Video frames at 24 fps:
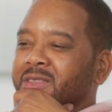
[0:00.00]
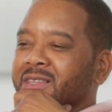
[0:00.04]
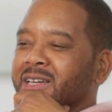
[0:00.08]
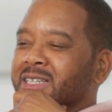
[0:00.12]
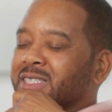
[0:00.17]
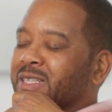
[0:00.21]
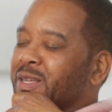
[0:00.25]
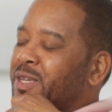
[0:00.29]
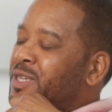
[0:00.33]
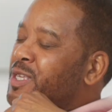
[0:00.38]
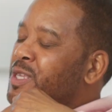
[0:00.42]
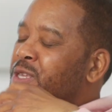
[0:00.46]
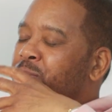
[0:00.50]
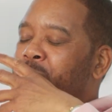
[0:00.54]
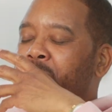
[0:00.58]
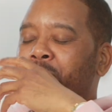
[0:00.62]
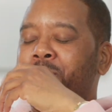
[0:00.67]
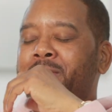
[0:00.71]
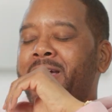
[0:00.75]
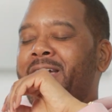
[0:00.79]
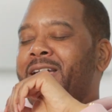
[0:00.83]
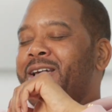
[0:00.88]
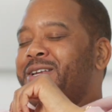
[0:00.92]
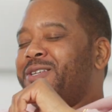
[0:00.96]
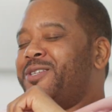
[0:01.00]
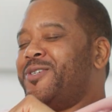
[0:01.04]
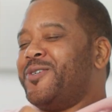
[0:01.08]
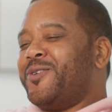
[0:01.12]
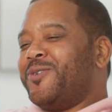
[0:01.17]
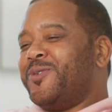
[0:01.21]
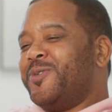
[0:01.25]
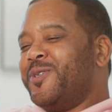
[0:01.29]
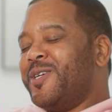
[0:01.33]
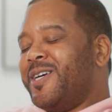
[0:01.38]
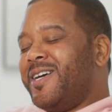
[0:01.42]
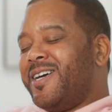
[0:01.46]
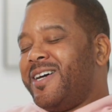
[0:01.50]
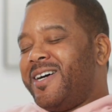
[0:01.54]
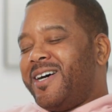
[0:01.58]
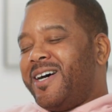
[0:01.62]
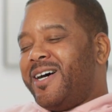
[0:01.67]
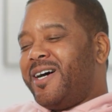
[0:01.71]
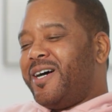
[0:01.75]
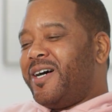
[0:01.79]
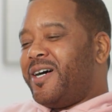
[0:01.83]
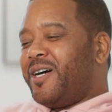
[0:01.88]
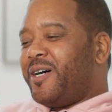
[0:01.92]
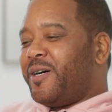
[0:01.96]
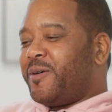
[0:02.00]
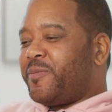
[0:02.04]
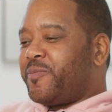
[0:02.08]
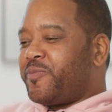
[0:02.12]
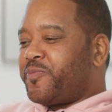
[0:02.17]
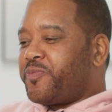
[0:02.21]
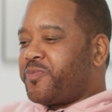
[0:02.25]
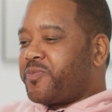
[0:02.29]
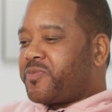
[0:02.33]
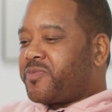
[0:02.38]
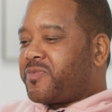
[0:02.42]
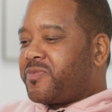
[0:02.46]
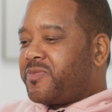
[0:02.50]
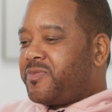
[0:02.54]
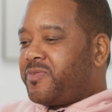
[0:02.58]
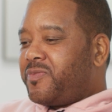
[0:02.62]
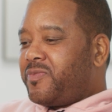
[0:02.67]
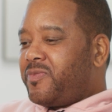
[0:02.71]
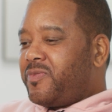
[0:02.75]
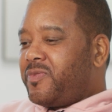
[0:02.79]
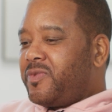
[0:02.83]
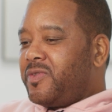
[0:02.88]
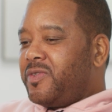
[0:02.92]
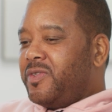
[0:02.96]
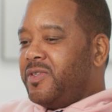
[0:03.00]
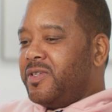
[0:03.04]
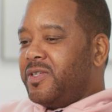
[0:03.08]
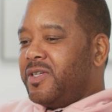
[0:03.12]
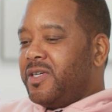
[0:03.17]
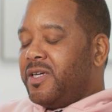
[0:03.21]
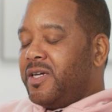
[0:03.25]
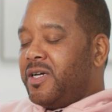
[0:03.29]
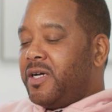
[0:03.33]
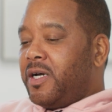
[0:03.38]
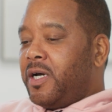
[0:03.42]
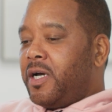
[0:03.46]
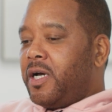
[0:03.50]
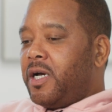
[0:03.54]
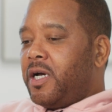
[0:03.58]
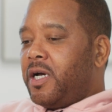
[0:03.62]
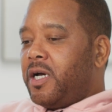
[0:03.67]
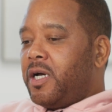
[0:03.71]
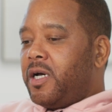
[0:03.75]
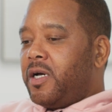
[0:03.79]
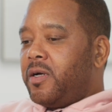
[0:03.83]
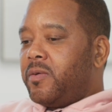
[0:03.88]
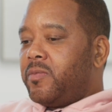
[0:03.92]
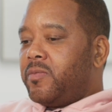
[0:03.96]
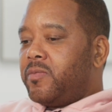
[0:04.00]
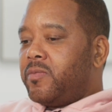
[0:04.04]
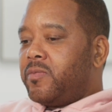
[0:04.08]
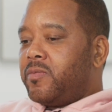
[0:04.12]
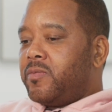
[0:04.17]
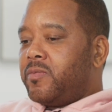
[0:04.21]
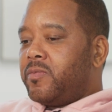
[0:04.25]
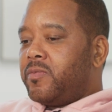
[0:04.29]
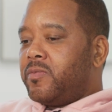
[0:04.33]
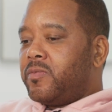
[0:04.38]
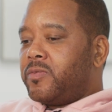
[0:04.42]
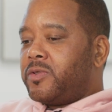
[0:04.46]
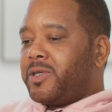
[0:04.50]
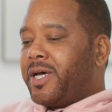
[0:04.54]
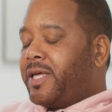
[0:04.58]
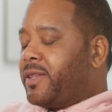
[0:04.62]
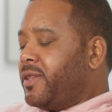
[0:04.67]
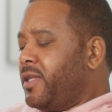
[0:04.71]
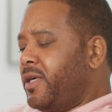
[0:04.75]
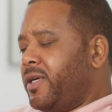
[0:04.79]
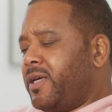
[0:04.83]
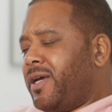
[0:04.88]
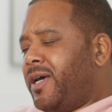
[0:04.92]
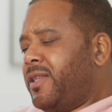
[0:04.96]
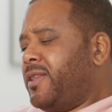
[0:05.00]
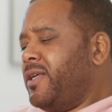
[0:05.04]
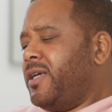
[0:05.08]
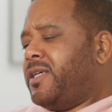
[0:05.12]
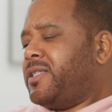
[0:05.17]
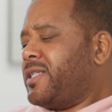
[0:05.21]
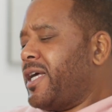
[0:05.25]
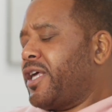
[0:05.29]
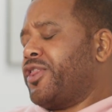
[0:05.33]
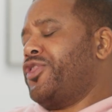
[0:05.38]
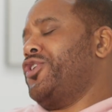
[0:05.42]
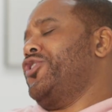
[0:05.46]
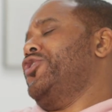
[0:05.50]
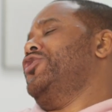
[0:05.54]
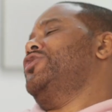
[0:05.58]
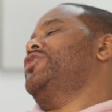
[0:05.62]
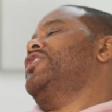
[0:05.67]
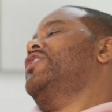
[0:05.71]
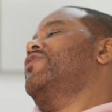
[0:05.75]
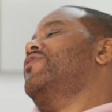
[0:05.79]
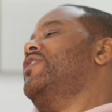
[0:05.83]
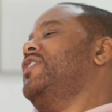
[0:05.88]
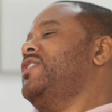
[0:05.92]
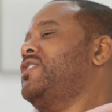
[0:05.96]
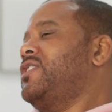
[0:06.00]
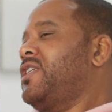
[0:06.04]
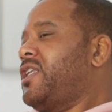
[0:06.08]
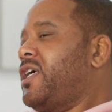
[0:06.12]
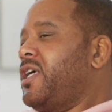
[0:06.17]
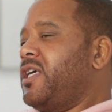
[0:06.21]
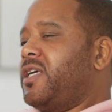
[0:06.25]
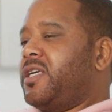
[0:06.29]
He's my man too. So I think he's like 3rd generation.